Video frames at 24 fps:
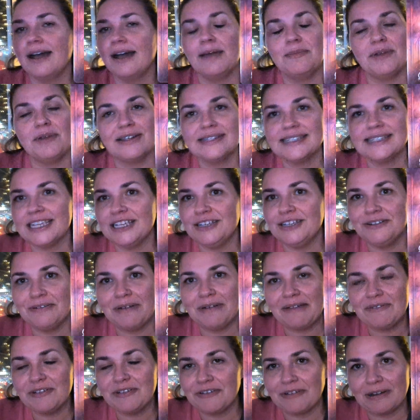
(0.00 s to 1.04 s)
I'm not saying you don't
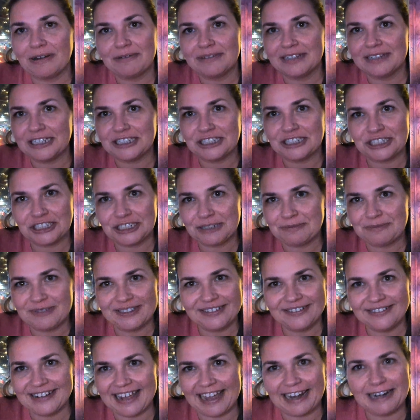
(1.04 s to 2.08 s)
have a great relationship with
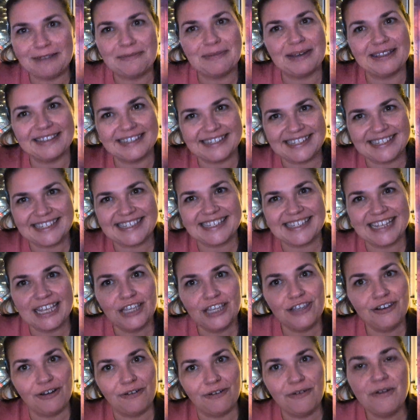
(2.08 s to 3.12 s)
your daddy, but this is,
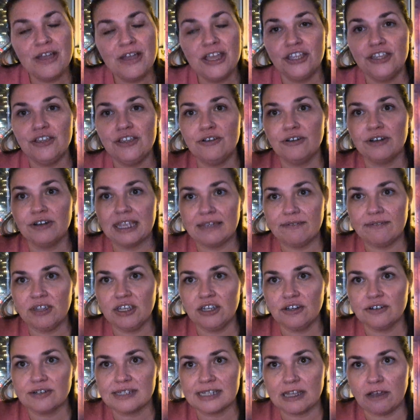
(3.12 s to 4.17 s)
you're giving
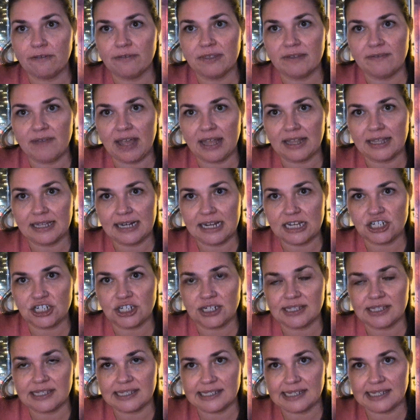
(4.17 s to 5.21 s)
yourself the
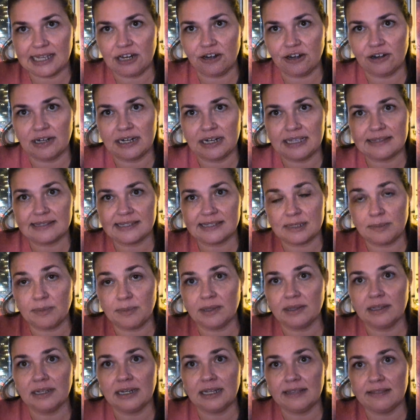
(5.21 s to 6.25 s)
validation, the security, the
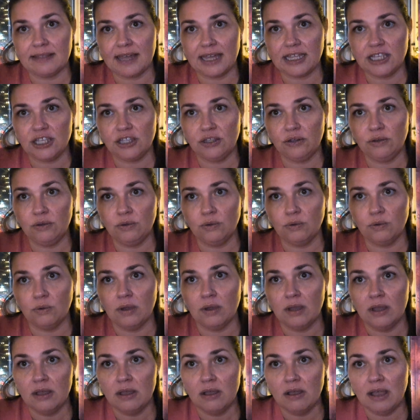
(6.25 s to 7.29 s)
stability that you
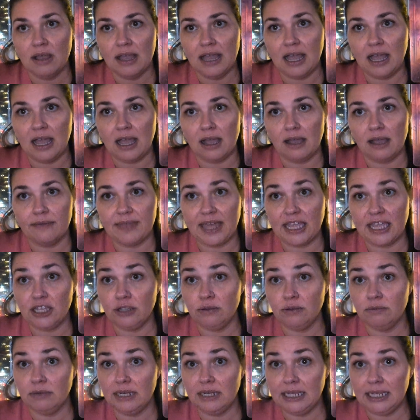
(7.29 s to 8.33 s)

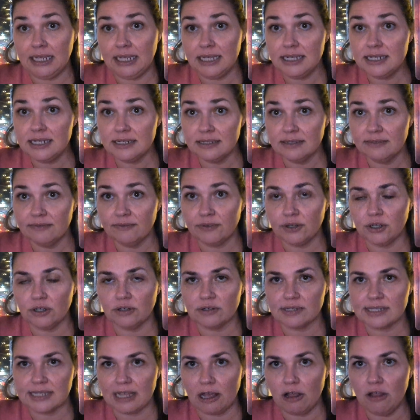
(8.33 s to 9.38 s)
need for
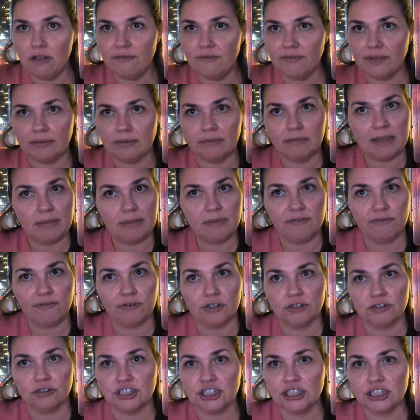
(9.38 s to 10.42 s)
yourself and maybe for
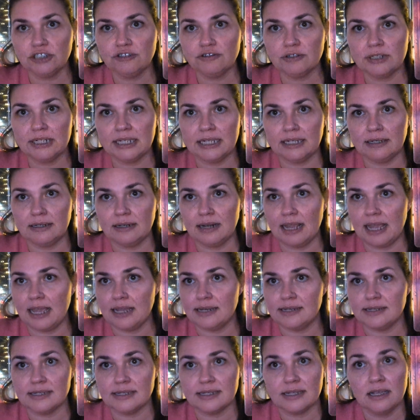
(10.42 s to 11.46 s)
your children
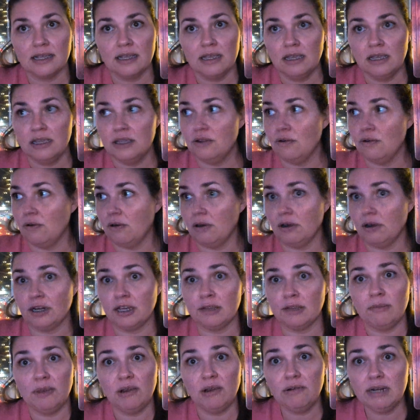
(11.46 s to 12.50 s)
and your
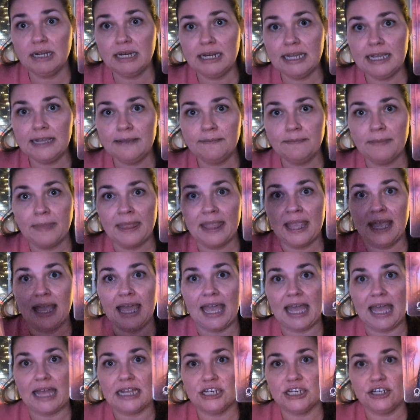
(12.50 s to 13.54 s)
community.
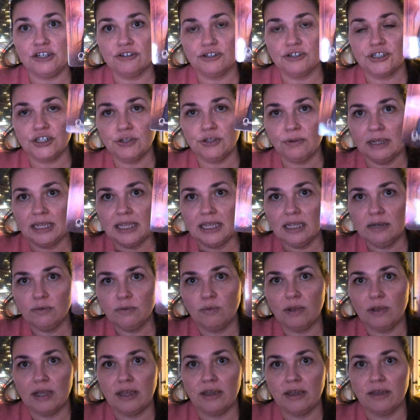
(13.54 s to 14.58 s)
And you're doing it
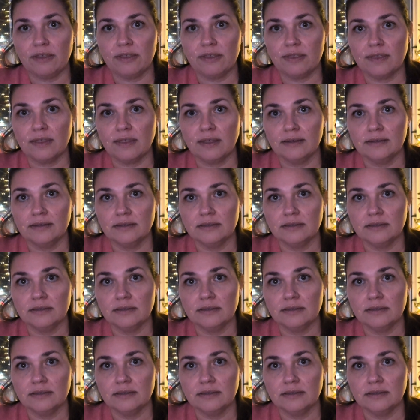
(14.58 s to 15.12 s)
with